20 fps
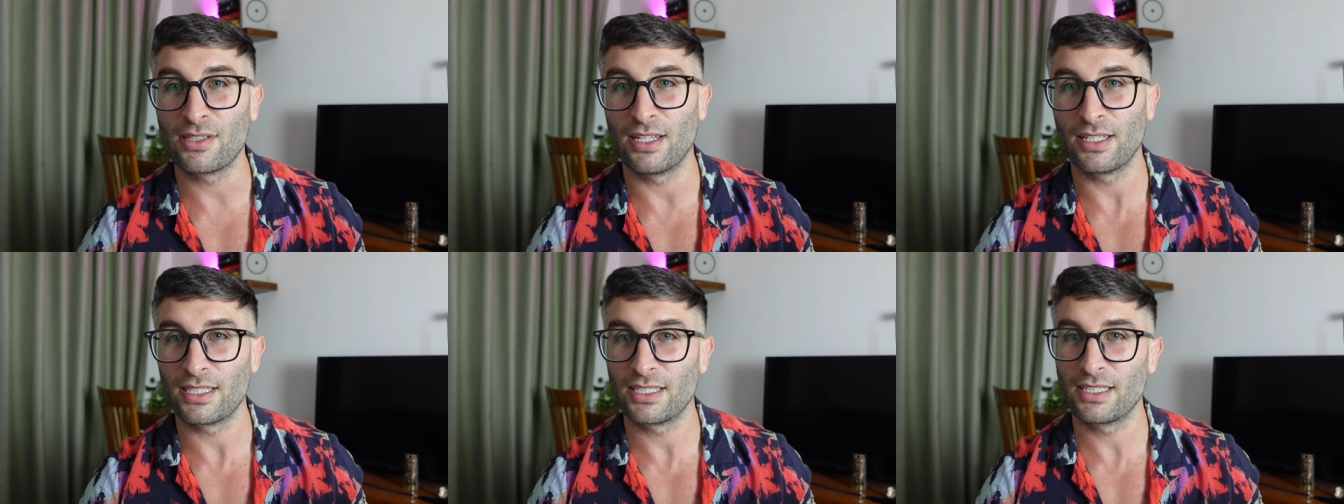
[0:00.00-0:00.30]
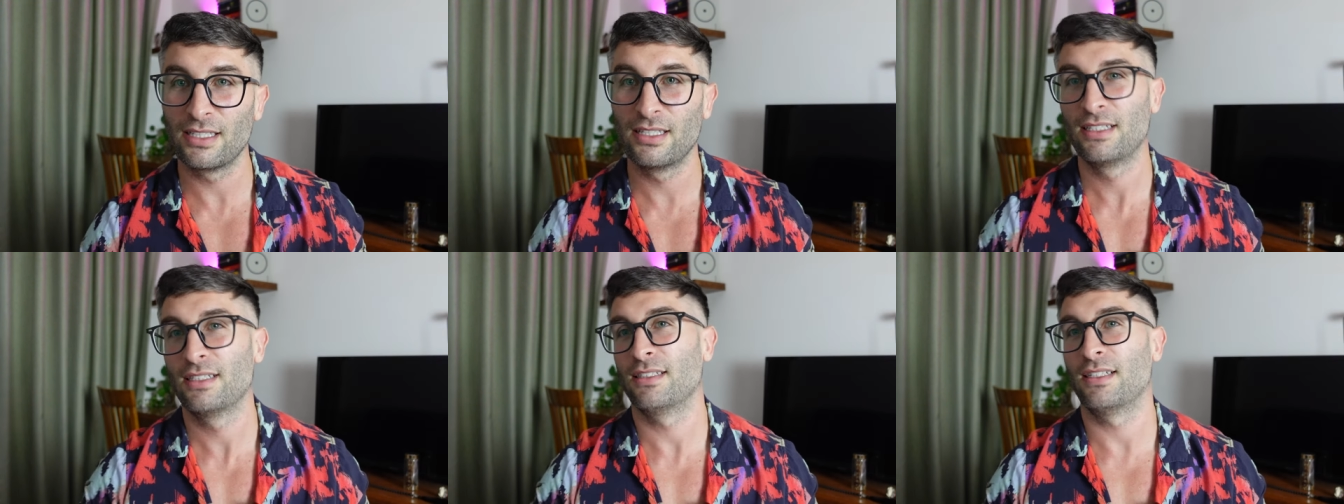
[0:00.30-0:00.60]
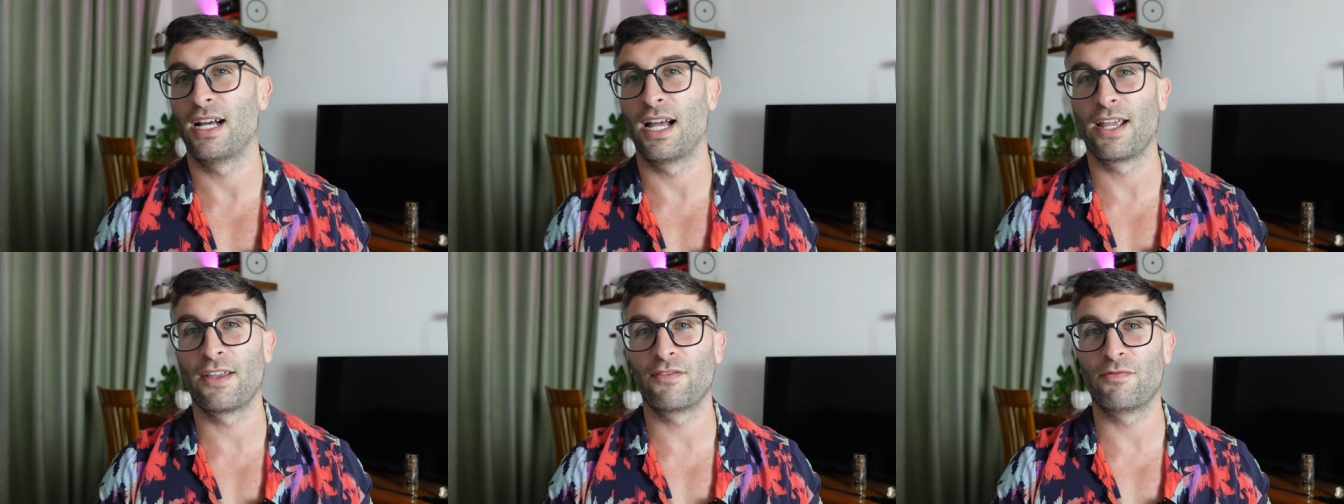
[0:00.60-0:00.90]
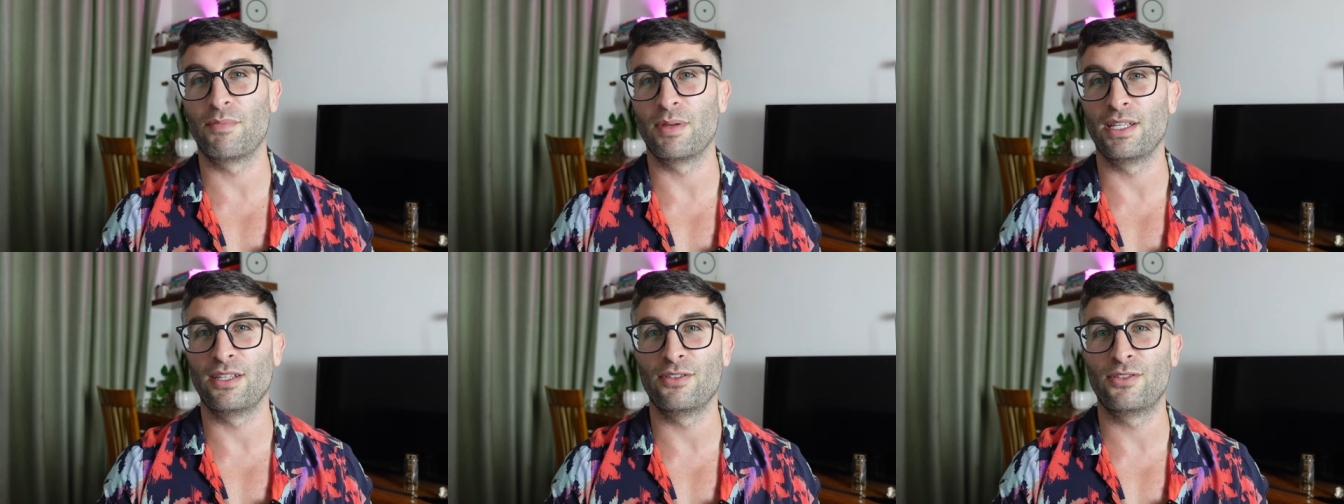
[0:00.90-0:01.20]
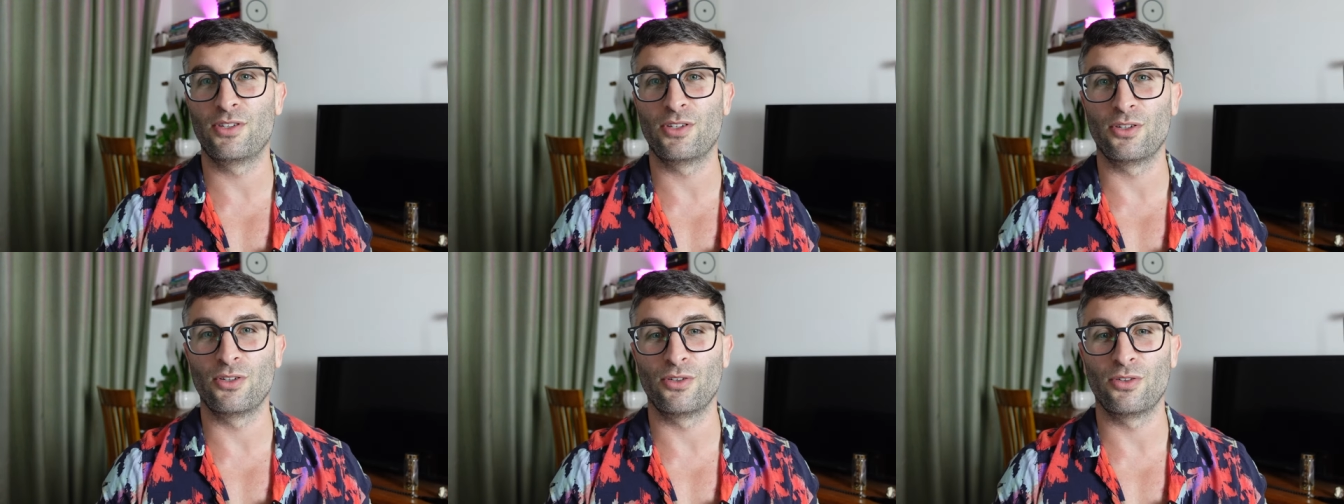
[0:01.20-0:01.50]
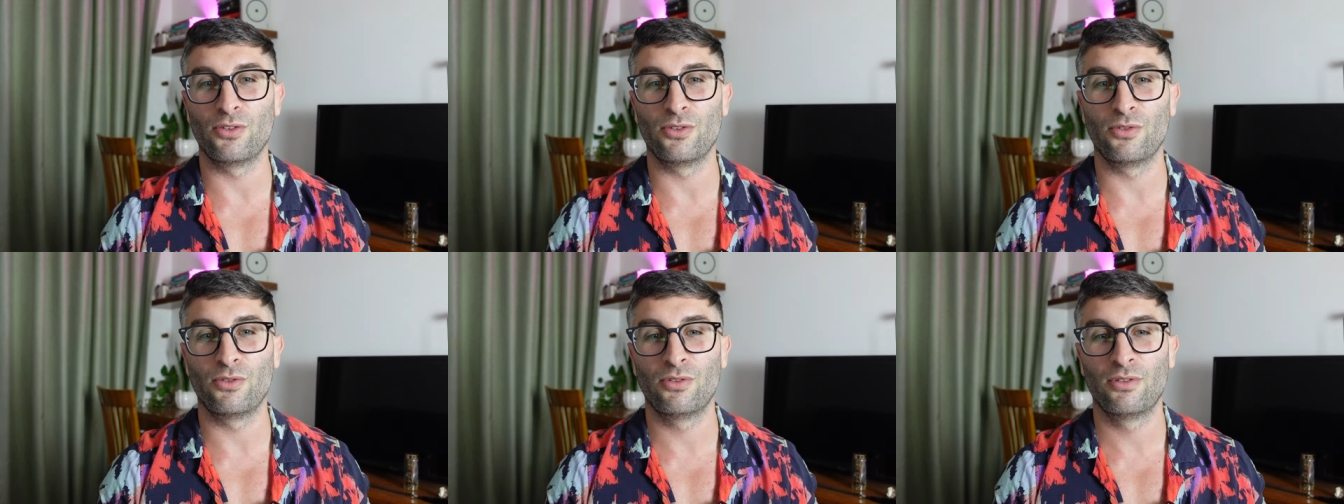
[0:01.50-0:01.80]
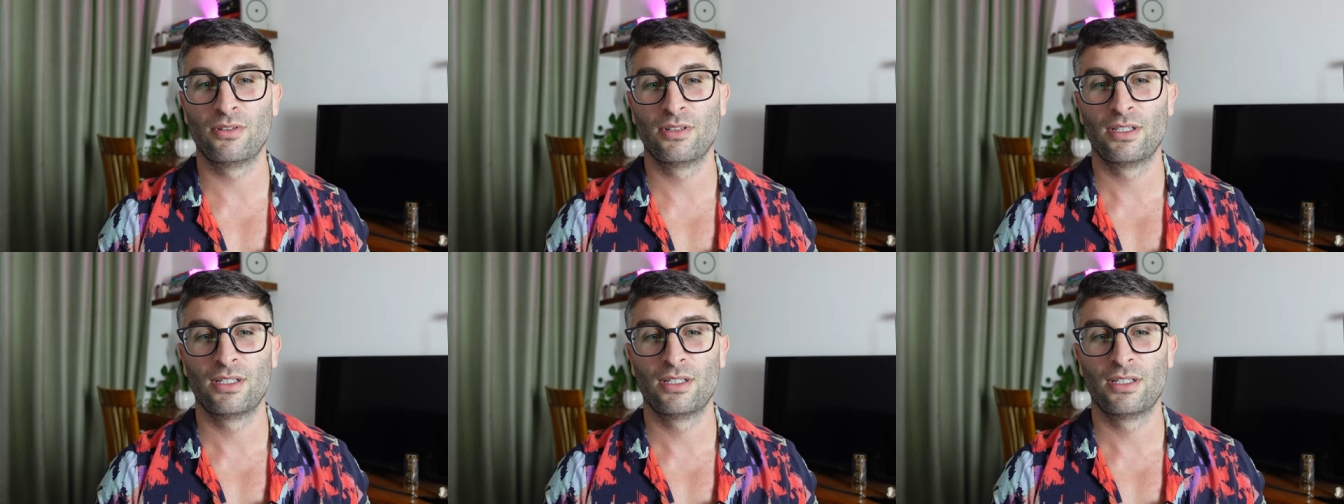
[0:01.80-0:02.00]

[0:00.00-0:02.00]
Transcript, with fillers: Like I have been to